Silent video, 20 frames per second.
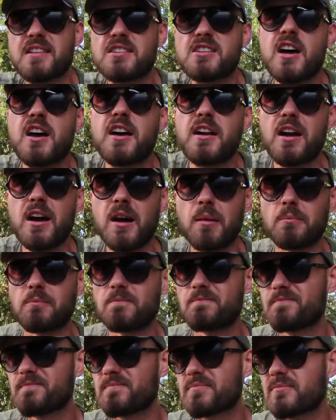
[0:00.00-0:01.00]
I turn up
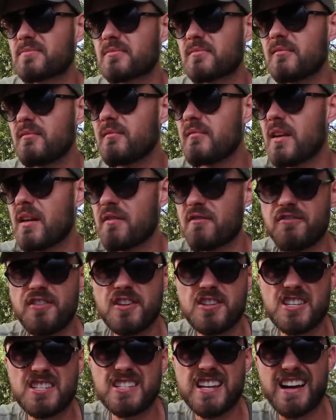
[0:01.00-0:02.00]
and
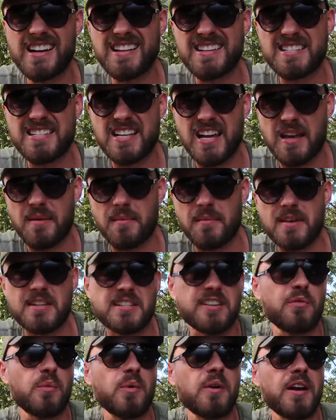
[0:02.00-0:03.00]
fish exactly the same
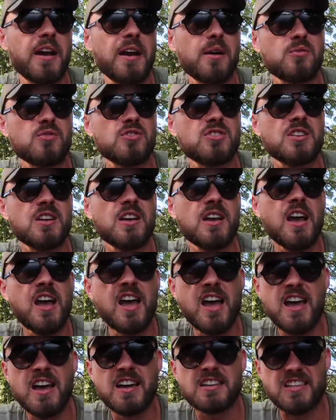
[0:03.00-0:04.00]
as everyone else.
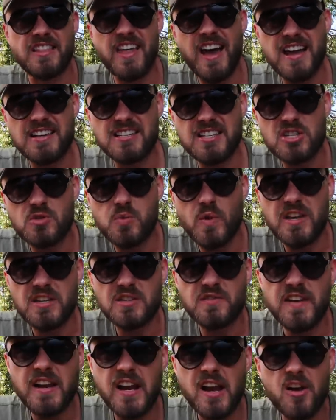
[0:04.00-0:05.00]
So that is this
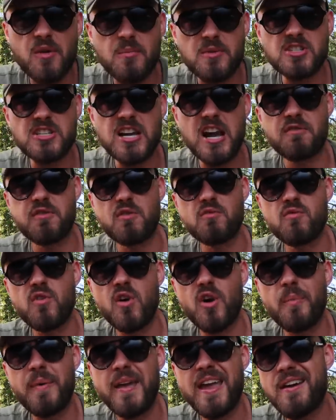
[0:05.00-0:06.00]
week's video. Myself and
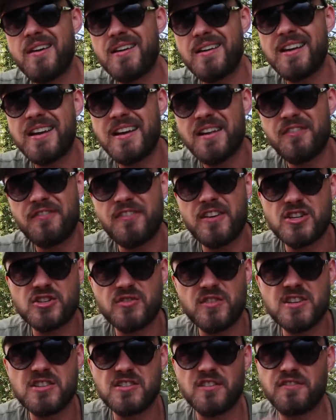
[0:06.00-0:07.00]
Rob here at Linear
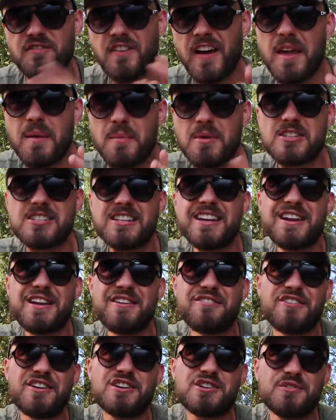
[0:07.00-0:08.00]
Fisheries, the famous
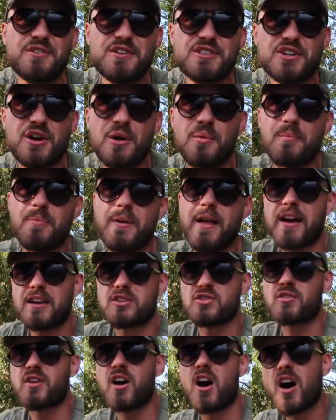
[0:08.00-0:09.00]
Linear Fisheries
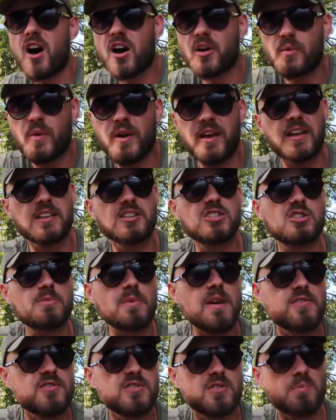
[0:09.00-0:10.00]
complex on Hard Wick and
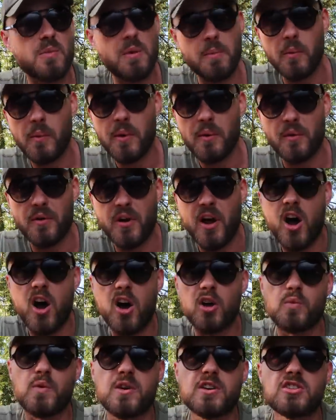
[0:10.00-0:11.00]
Smiths. We were on
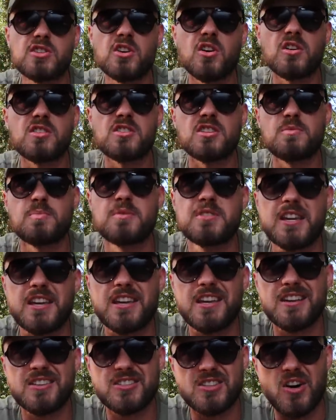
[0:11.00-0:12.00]
Hard Wick sides this
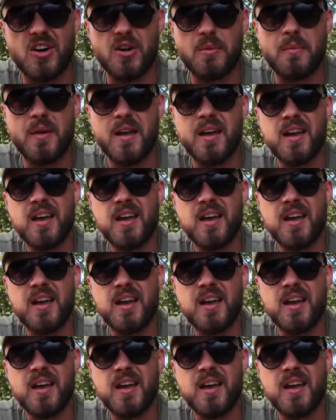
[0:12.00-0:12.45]
particular time.